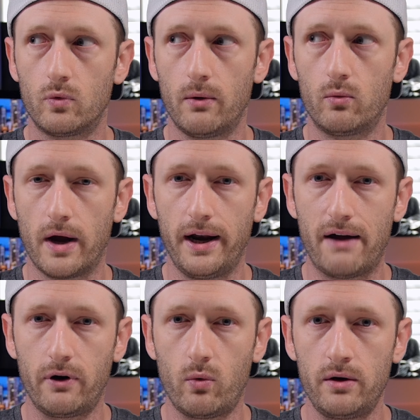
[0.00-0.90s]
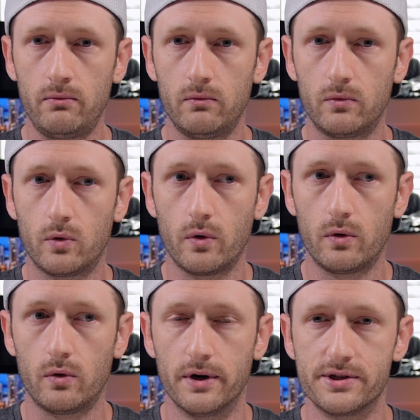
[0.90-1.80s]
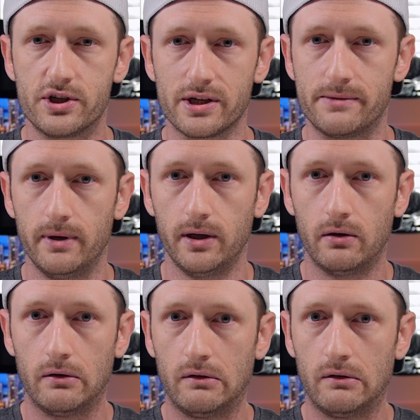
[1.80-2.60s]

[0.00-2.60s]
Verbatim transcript: right, right everyone? Or is it just me?